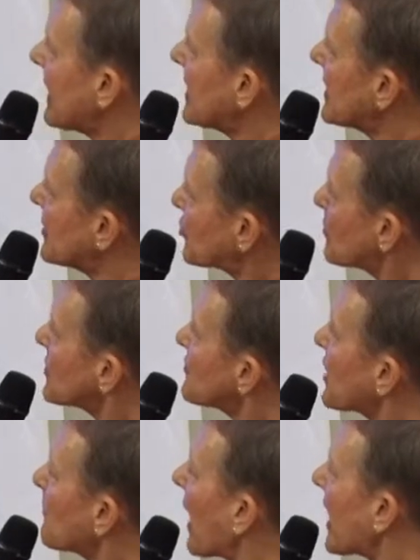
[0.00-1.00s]
In terms of
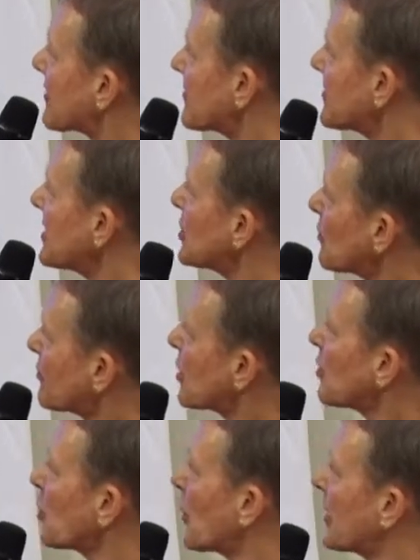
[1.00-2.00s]
capacity and
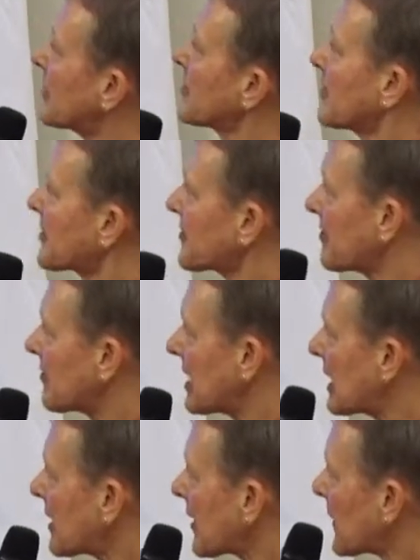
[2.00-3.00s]
overall awareness, I
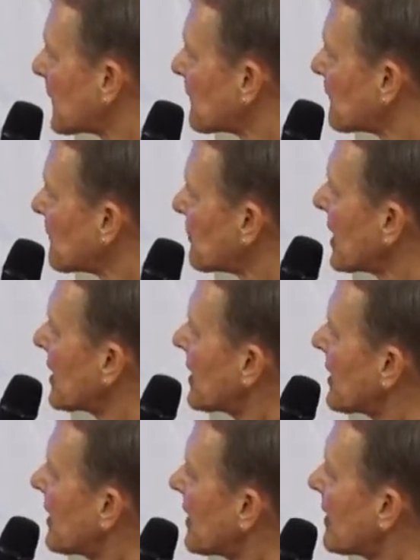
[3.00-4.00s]
think
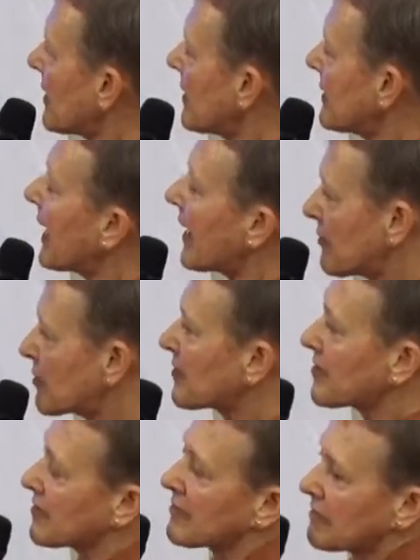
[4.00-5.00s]

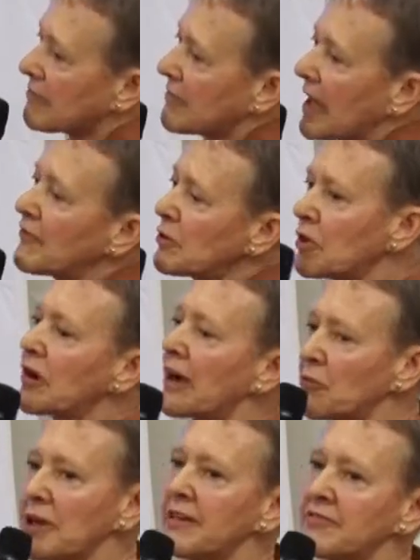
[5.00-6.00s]
there's everywhere I
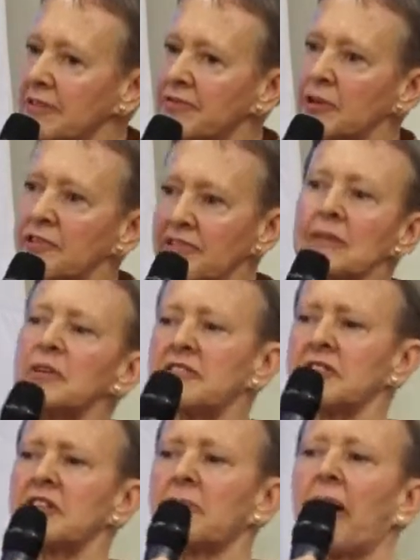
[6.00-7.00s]
read that there's
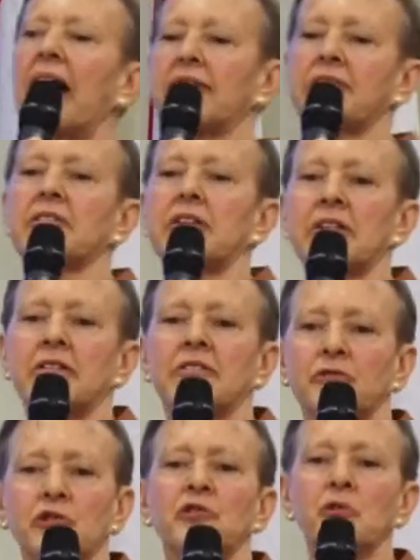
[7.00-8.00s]
limited capacity
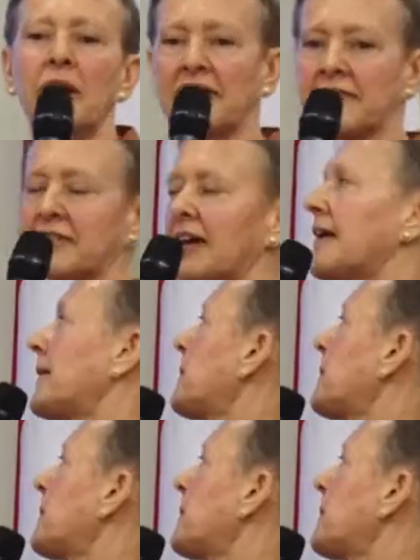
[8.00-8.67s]
to do SEA,